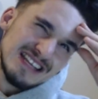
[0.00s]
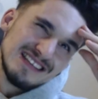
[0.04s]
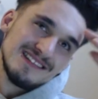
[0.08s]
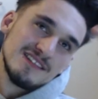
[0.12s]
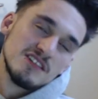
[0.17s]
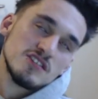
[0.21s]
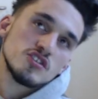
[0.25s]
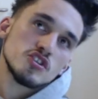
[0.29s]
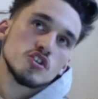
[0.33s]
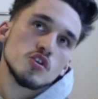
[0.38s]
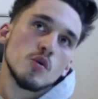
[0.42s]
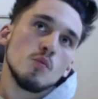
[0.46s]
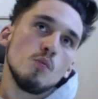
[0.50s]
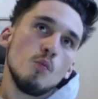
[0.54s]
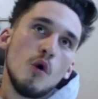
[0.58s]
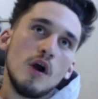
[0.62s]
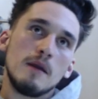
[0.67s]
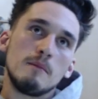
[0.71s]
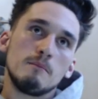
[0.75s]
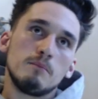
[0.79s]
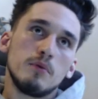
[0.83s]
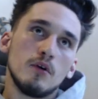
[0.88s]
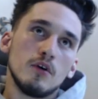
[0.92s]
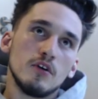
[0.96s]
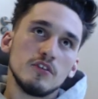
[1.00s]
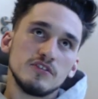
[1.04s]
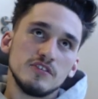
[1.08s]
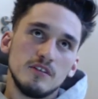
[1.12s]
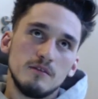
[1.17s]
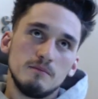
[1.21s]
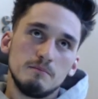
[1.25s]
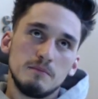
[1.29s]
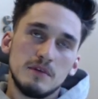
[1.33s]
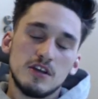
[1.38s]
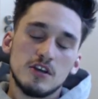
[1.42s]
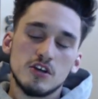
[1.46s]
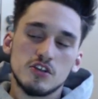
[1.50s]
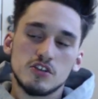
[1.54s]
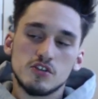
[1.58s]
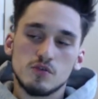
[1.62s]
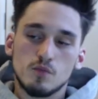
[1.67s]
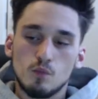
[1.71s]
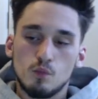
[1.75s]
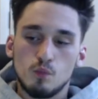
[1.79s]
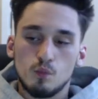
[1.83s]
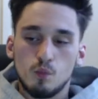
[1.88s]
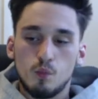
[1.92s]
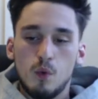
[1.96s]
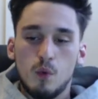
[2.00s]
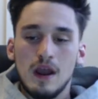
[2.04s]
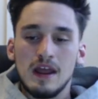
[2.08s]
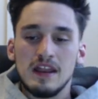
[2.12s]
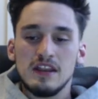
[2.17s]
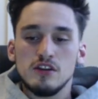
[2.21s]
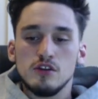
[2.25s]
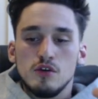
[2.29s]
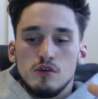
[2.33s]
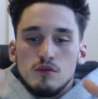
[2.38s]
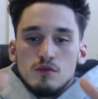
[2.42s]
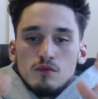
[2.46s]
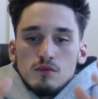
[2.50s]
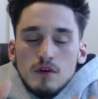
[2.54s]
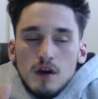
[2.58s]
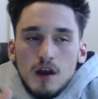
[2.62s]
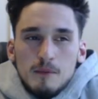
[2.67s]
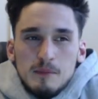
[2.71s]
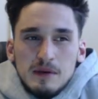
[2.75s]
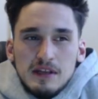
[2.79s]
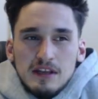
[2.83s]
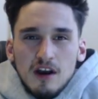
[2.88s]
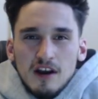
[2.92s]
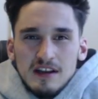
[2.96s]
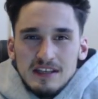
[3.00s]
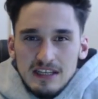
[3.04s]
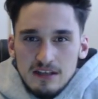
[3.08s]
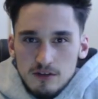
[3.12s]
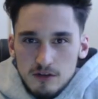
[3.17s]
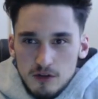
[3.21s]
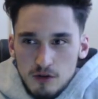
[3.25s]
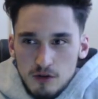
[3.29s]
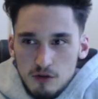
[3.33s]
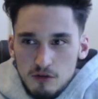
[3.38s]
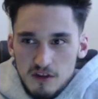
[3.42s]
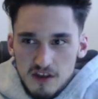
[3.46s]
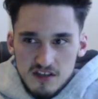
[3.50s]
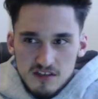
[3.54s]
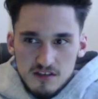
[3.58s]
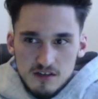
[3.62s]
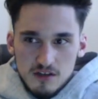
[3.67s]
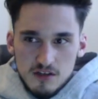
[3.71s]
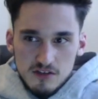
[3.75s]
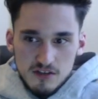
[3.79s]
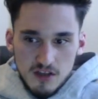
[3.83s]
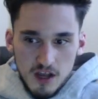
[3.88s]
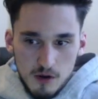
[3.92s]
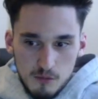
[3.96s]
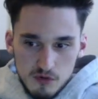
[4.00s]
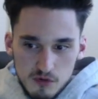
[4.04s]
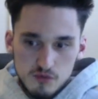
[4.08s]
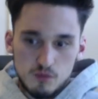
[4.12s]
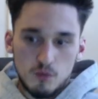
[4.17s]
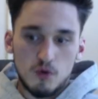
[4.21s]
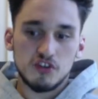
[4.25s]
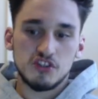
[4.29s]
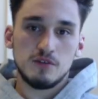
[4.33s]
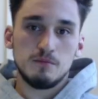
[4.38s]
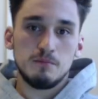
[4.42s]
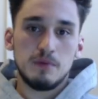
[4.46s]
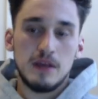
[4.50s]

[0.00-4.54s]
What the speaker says: is somewhat important, because I didn't do this because I was watching